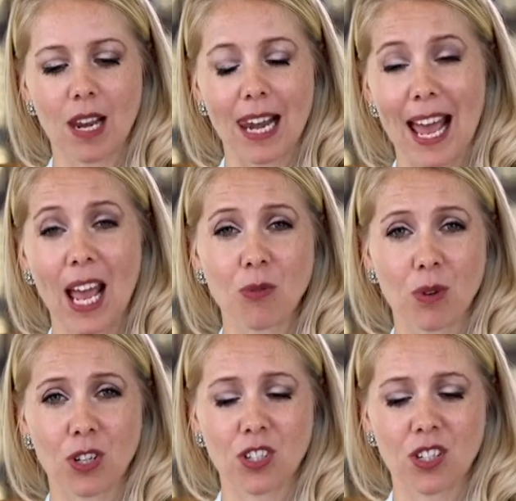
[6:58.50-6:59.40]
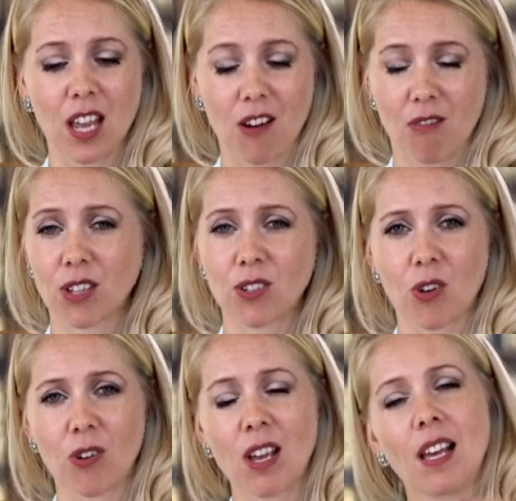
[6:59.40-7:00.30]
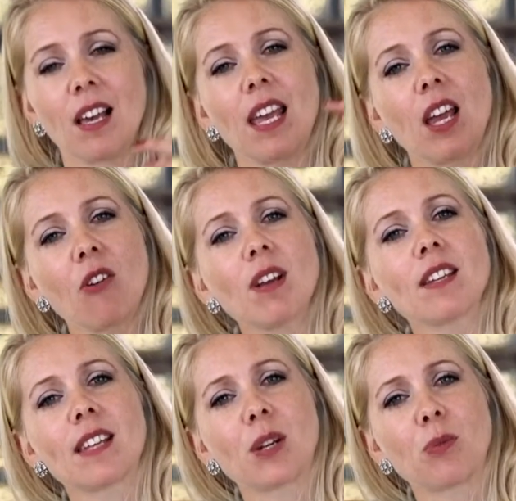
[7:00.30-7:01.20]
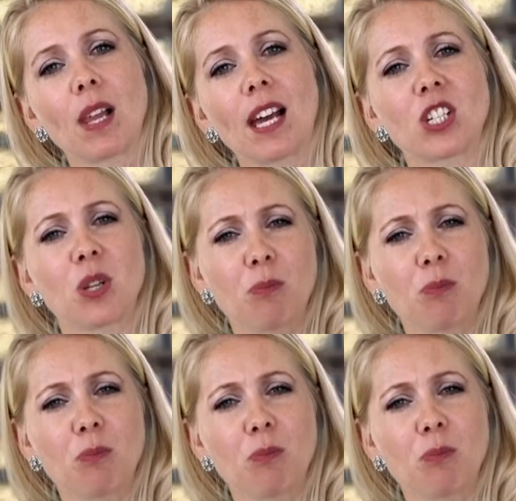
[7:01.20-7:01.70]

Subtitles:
language areas, so areas that will actually